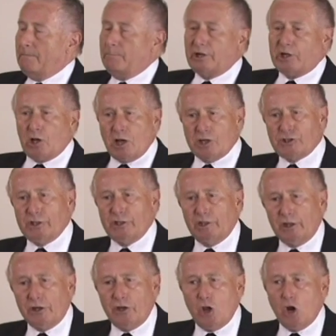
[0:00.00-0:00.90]
because
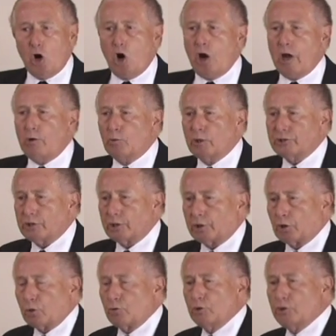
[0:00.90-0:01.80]
Illinois was
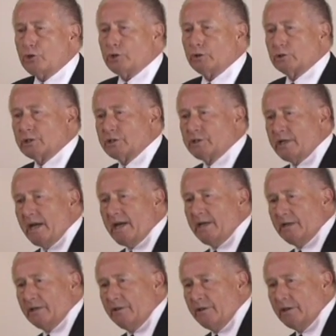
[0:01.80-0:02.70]
a crucial
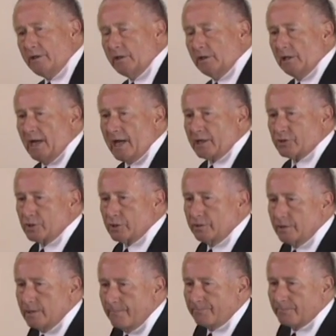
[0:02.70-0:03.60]
state in the
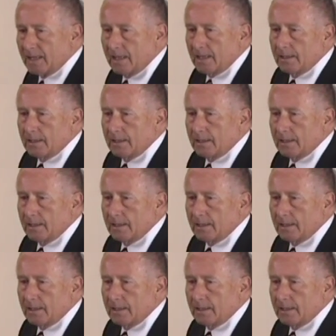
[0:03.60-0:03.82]
election,